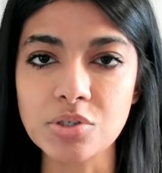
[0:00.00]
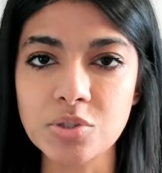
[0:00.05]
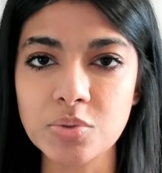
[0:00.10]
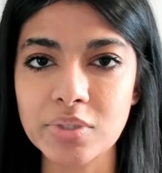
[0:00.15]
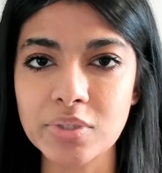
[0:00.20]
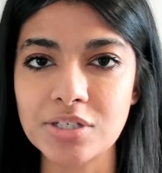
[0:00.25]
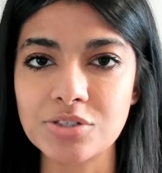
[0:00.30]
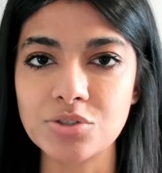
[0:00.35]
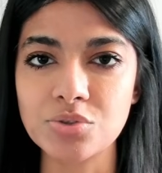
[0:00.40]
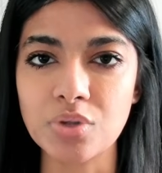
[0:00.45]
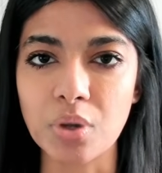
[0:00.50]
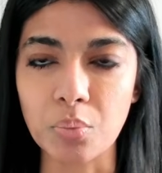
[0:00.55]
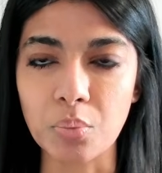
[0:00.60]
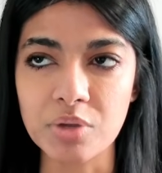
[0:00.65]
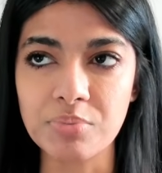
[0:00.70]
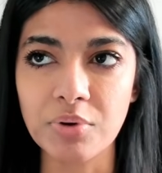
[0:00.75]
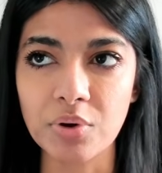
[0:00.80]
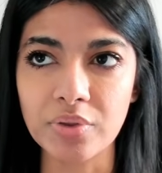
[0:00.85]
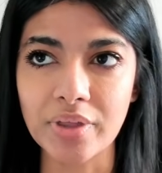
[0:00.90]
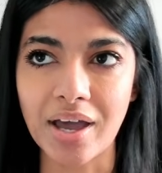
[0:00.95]
an issue that we
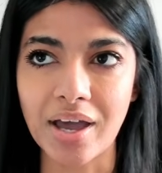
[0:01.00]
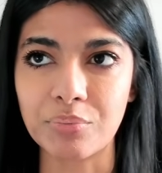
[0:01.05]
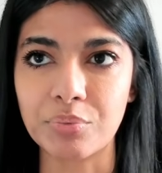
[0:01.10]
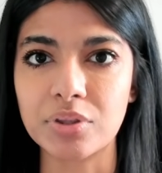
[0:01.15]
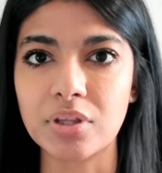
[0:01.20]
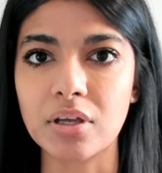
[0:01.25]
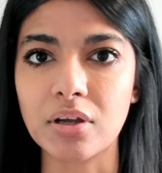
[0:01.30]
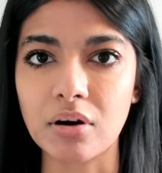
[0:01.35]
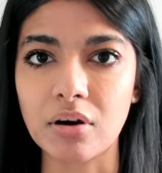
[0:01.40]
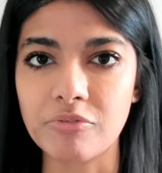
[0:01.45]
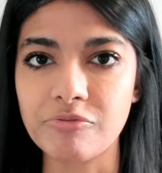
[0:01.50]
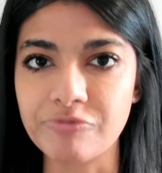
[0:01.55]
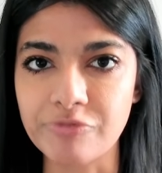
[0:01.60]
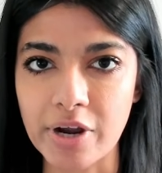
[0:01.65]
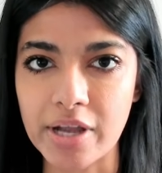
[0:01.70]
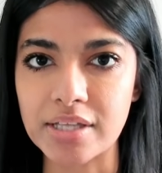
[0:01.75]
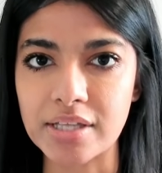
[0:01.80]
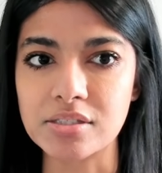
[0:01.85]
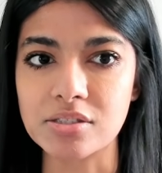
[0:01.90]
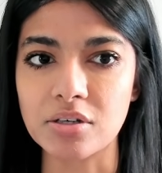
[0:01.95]
both had with like our
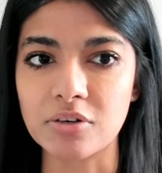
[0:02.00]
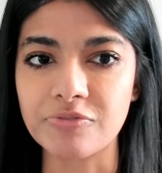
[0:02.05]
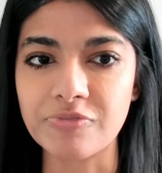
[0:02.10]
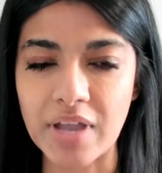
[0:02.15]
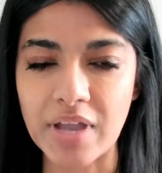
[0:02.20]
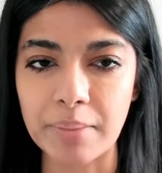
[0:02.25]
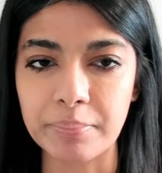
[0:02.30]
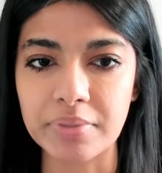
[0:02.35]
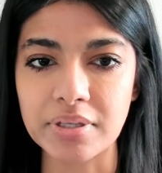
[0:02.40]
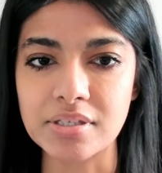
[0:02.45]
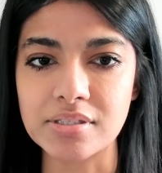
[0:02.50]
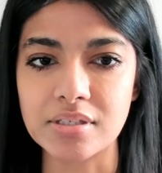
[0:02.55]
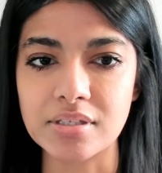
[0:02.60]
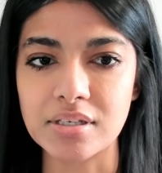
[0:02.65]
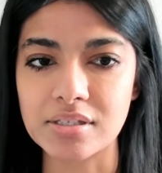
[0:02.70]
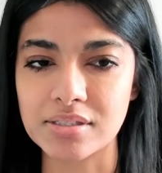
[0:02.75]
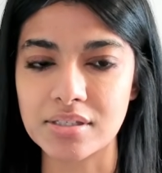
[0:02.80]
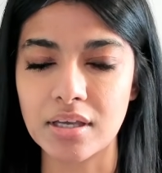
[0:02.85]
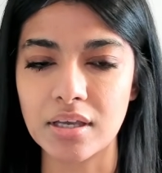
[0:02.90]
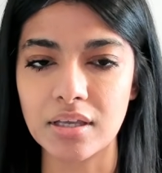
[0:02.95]
friends, our families, and
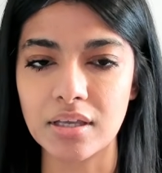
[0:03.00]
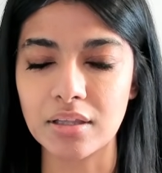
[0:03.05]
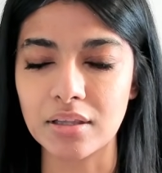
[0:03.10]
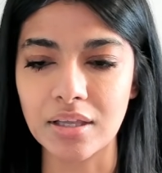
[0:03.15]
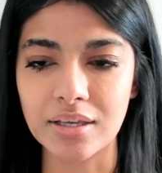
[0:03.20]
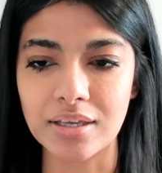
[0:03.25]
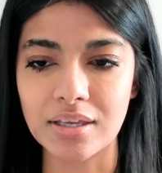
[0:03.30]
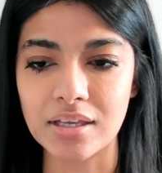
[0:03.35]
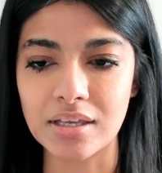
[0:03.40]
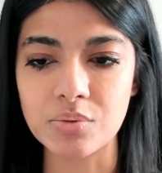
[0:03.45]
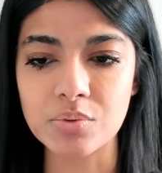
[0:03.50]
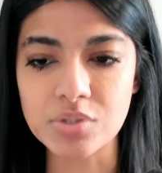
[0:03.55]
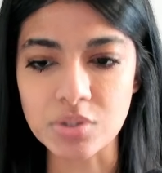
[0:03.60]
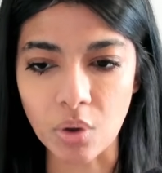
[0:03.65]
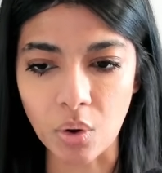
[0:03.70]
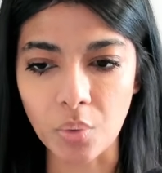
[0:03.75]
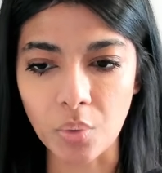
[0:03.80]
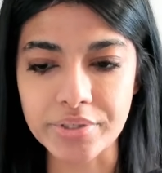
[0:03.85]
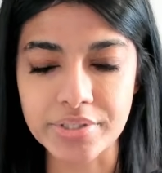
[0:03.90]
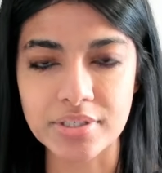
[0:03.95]
it was
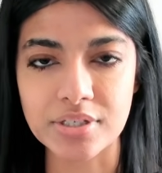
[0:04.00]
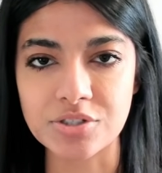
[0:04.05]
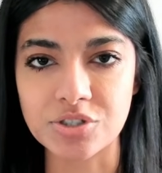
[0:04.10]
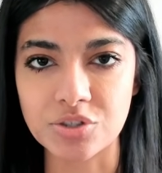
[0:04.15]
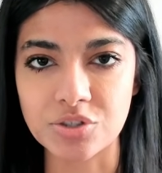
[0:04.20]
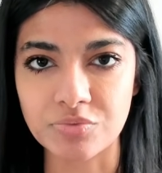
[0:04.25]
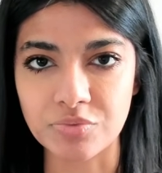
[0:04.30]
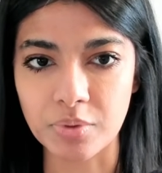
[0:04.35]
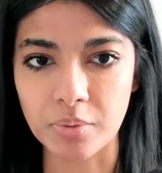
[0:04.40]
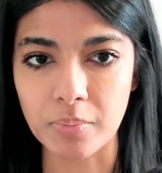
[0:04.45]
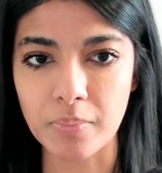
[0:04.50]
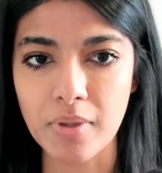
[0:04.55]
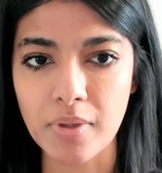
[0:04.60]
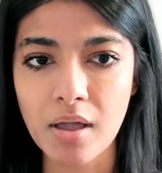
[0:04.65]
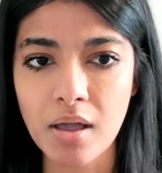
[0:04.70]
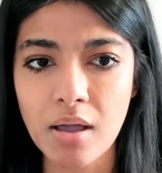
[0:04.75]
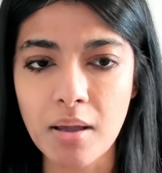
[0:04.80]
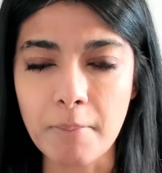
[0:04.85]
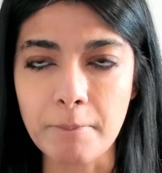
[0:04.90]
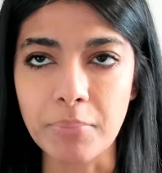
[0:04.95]
always an issue for
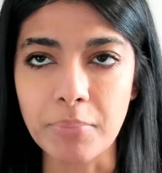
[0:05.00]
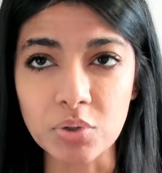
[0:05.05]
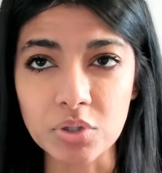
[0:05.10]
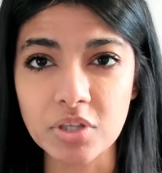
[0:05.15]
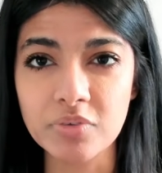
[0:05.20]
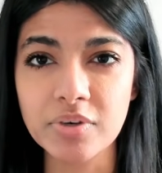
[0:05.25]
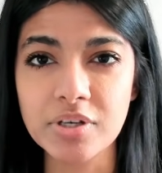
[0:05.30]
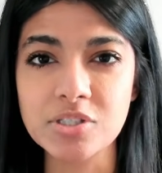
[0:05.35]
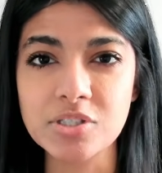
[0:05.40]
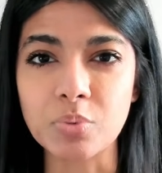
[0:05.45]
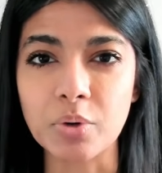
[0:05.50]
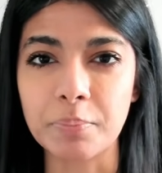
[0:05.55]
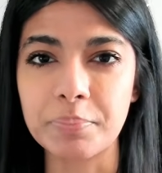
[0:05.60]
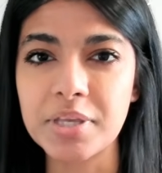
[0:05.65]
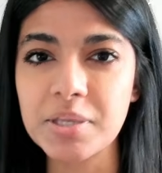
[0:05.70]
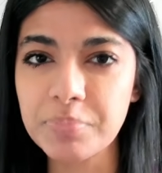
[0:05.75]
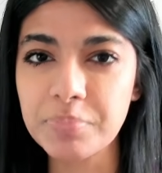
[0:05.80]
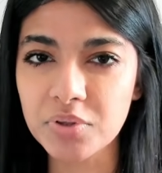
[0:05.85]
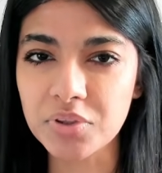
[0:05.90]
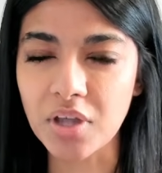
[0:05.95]
both of us where
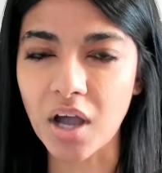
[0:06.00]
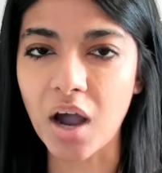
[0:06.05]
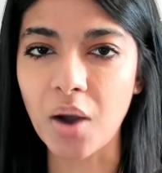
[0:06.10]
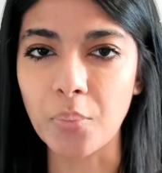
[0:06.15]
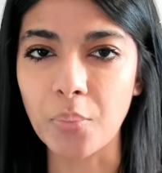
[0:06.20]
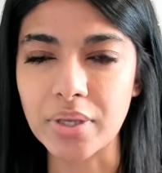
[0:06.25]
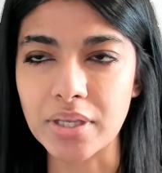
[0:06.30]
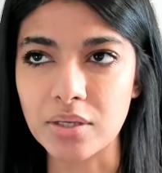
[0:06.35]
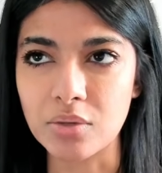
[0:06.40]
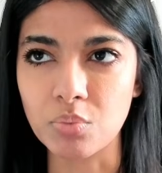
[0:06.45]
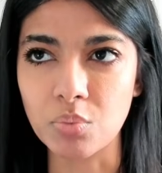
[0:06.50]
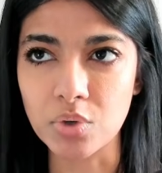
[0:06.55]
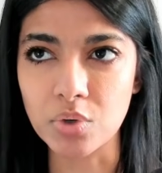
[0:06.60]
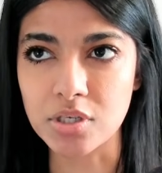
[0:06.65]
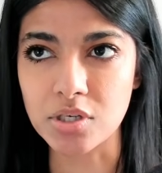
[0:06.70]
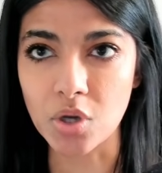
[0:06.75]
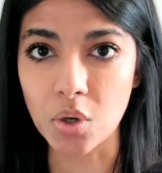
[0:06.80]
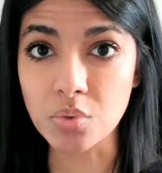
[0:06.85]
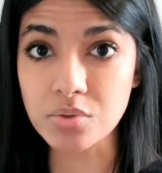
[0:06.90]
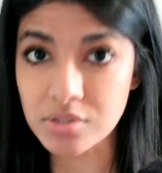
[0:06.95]
people thought we would
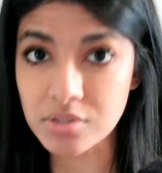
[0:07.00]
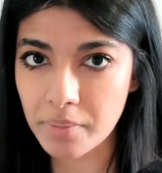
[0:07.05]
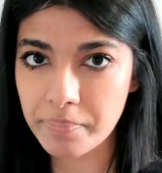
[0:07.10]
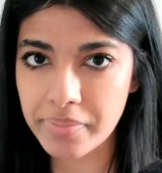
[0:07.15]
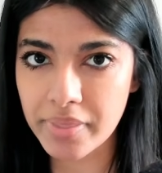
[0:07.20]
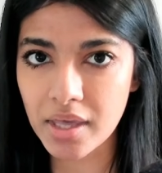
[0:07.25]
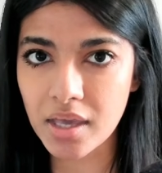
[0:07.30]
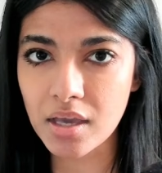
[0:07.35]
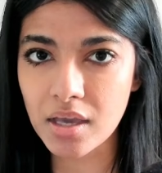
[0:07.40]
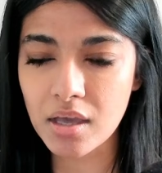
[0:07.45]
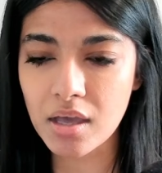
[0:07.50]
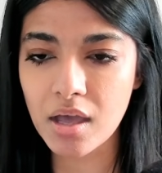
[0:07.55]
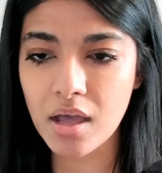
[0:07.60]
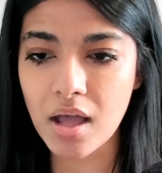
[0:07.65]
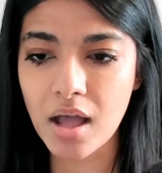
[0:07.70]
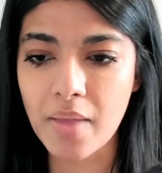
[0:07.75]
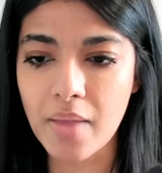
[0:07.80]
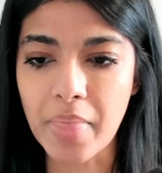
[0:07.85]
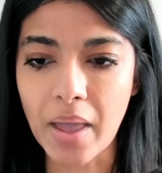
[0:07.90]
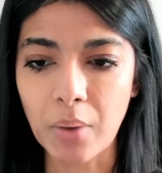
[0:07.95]
know something
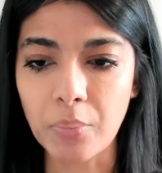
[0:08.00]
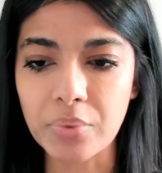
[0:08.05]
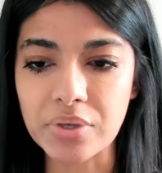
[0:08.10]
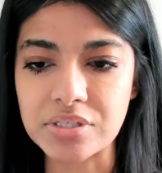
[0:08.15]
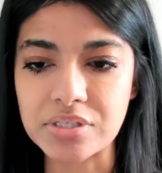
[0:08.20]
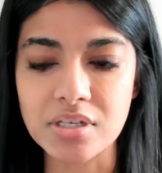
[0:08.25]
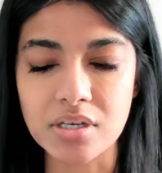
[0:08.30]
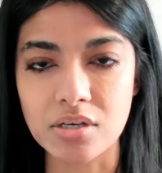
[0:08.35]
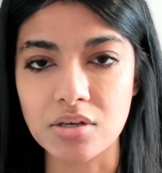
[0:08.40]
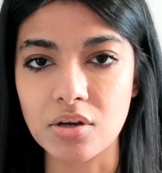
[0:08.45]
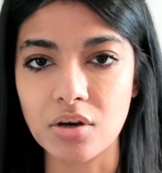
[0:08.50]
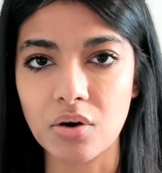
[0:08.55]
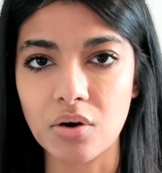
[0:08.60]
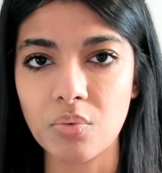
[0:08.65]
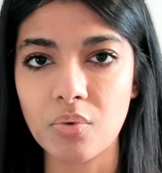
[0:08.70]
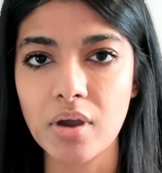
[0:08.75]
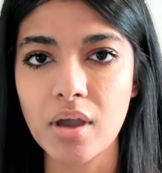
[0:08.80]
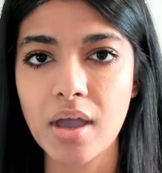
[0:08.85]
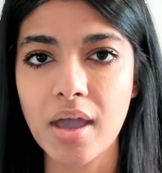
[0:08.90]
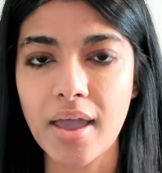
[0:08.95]
that we didn't know.
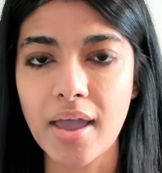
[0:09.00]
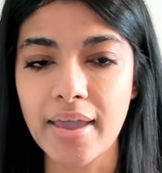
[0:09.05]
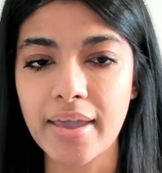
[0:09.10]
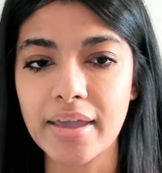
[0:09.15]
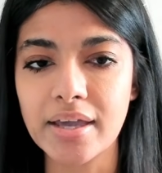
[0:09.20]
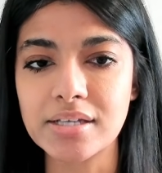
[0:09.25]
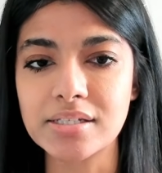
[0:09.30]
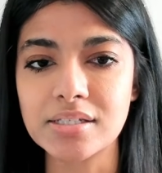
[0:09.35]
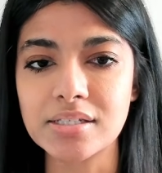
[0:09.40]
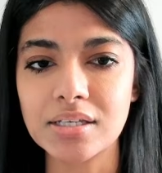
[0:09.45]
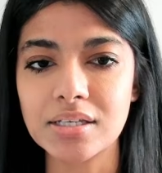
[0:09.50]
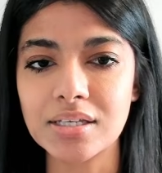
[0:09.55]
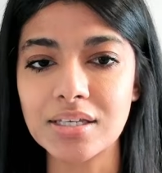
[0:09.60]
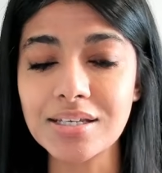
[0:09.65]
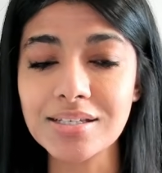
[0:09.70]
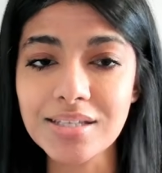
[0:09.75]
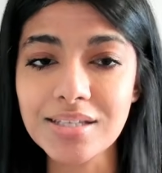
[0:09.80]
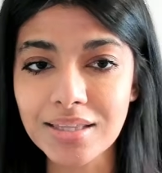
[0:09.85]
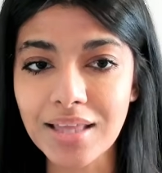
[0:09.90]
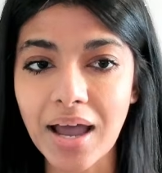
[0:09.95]
And he
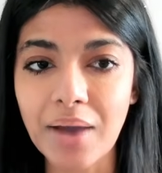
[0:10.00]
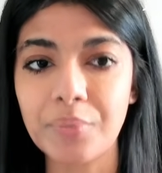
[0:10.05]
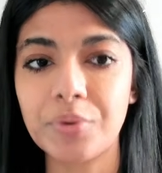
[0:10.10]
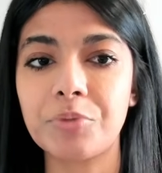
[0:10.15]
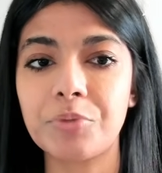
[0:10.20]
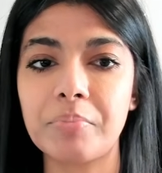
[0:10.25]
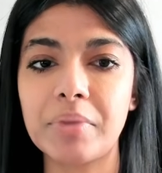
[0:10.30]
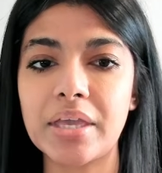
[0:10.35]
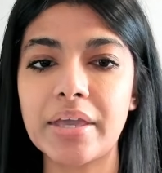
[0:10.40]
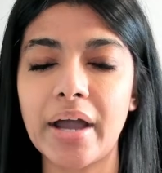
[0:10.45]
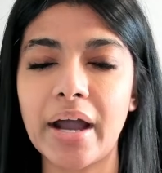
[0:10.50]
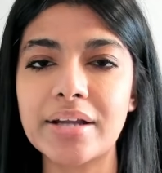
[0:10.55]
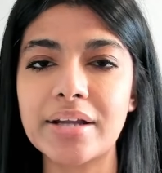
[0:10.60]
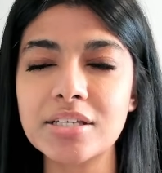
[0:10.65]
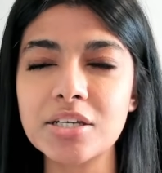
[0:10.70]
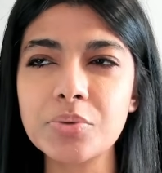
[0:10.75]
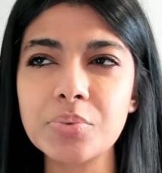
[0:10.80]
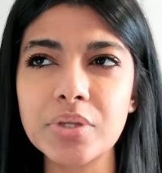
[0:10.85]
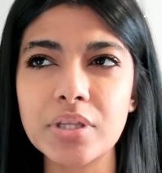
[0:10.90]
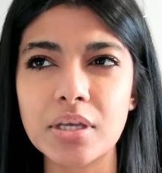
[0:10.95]
did that with me. I did
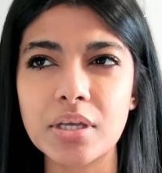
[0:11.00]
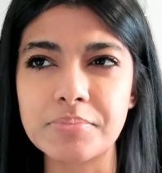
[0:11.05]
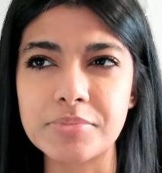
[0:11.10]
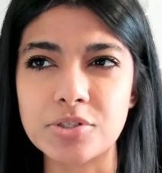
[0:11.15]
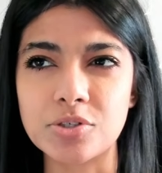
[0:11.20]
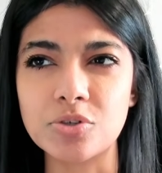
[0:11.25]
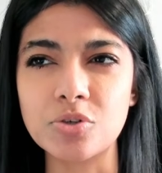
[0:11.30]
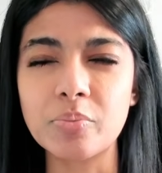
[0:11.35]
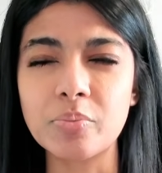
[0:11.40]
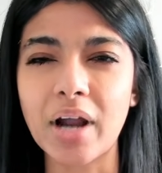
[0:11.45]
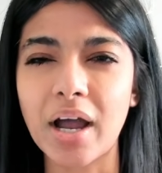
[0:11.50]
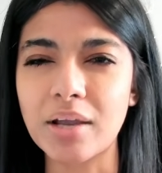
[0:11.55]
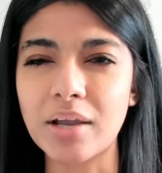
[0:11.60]
it with him too, but